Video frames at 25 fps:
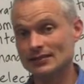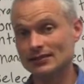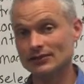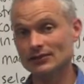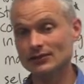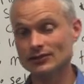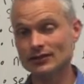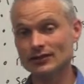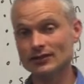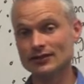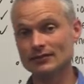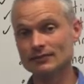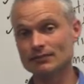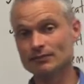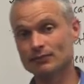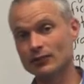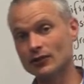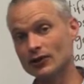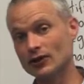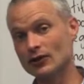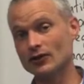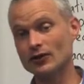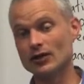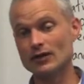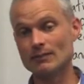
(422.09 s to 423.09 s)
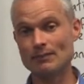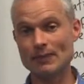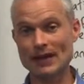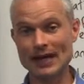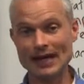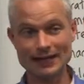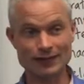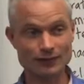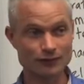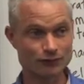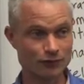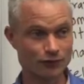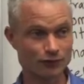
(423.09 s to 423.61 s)
it, you can put it on the
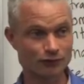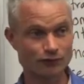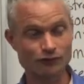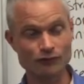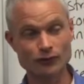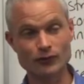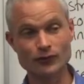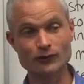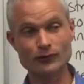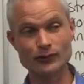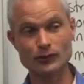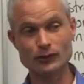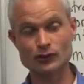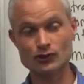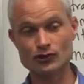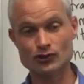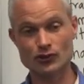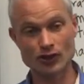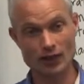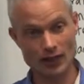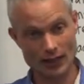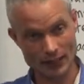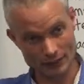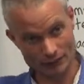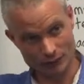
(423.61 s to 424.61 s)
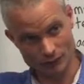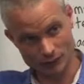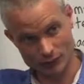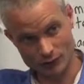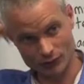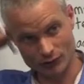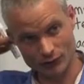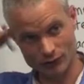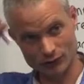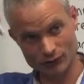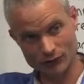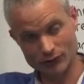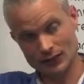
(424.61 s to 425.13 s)
back of your four-wheel drive or
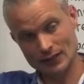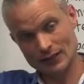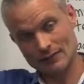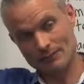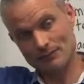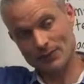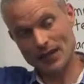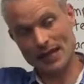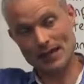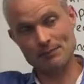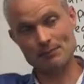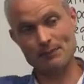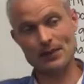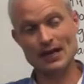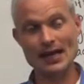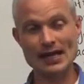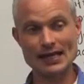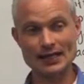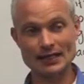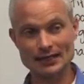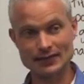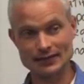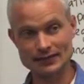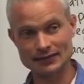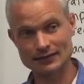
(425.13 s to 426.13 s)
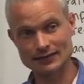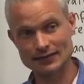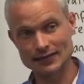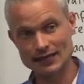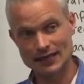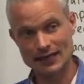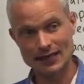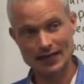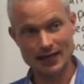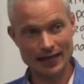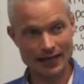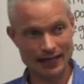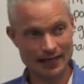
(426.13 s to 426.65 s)
your backpack and
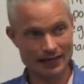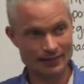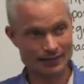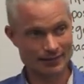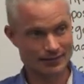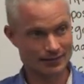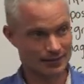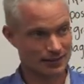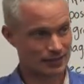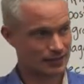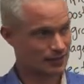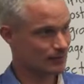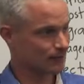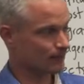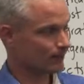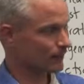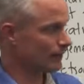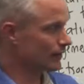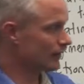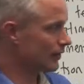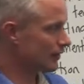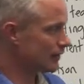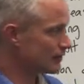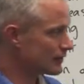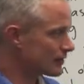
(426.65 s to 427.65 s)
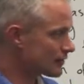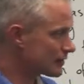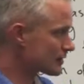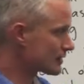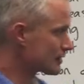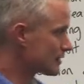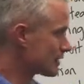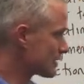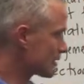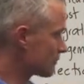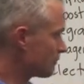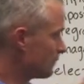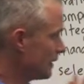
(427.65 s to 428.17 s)

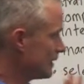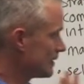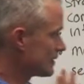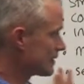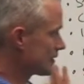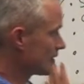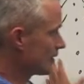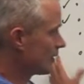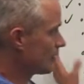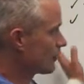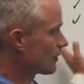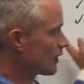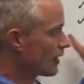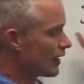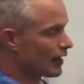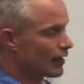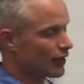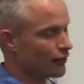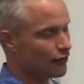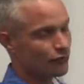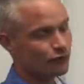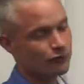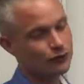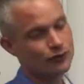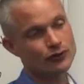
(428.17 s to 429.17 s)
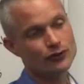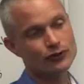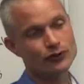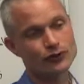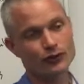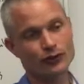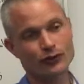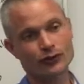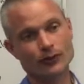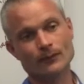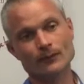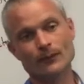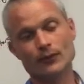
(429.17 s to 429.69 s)
dispense it through
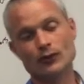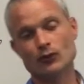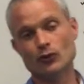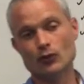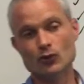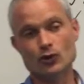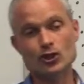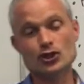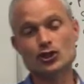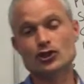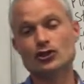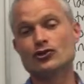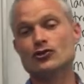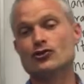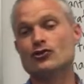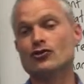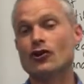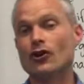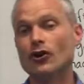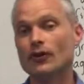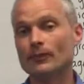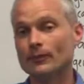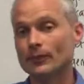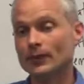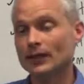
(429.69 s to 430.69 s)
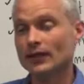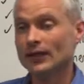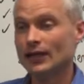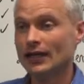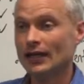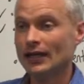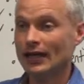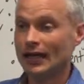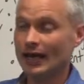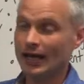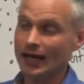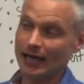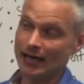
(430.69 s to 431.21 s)
your orchard crop.
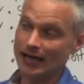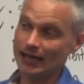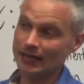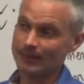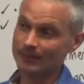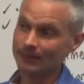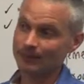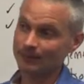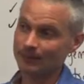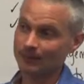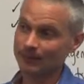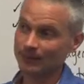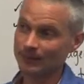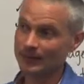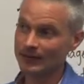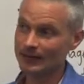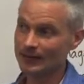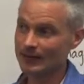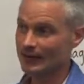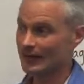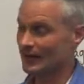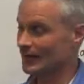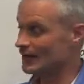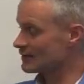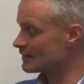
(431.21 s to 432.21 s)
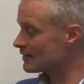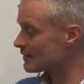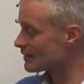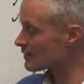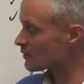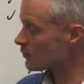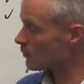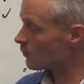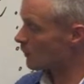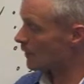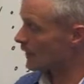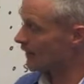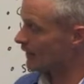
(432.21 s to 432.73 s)
And it's just
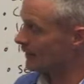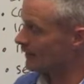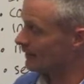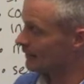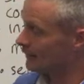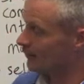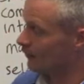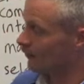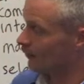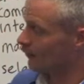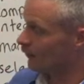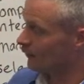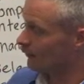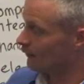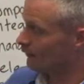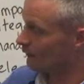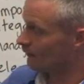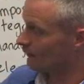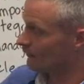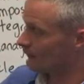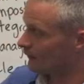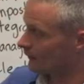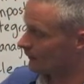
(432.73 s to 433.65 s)
a way of